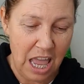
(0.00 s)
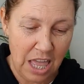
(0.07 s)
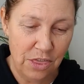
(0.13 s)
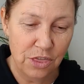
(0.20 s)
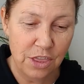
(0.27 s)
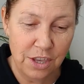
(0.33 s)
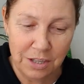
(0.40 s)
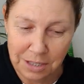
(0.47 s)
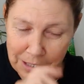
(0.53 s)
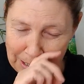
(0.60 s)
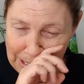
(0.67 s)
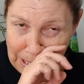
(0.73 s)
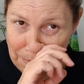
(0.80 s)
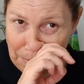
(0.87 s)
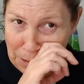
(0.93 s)
And this
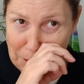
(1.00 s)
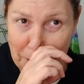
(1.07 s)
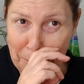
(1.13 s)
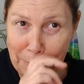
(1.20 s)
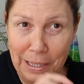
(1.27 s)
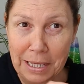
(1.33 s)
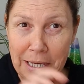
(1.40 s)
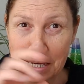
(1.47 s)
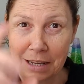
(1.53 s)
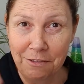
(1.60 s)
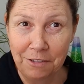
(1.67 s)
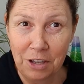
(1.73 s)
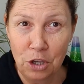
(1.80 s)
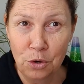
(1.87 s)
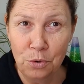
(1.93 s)
is the possibility
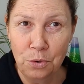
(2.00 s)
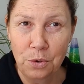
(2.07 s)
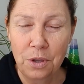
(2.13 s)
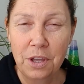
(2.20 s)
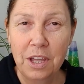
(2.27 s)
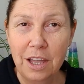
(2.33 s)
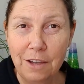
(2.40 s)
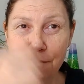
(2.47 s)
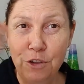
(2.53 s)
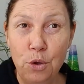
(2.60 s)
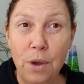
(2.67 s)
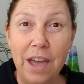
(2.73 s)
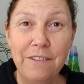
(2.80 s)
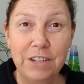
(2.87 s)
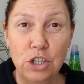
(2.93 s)
for you if
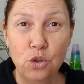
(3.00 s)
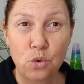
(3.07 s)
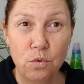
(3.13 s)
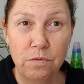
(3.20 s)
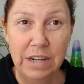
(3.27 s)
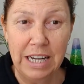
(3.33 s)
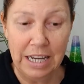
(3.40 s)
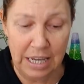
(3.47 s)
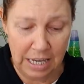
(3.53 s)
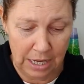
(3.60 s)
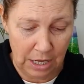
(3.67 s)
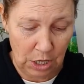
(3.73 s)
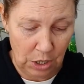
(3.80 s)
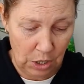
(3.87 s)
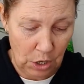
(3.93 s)
you haven't already,
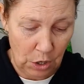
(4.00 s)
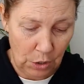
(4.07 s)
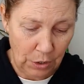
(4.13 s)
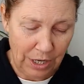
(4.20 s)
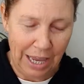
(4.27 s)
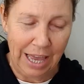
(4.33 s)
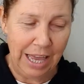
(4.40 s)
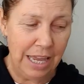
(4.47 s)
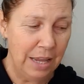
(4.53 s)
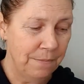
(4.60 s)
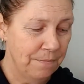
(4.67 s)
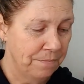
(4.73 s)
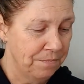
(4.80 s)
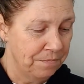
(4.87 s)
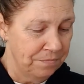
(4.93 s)
okay?
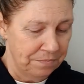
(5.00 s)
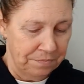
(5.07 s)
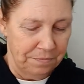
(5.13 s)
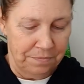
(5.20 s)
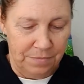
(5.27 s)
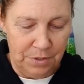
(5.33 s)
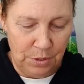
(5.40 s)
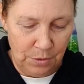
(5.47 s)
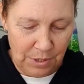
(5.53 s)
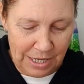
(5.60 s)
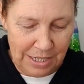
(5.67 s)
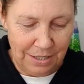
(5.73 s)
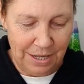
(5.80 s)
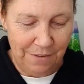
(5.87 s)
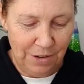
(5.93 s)
So
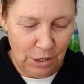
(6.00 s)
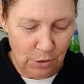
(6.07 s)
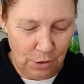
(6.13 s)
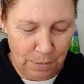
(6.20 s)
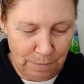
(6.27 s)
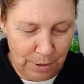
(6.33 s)
let's have a look at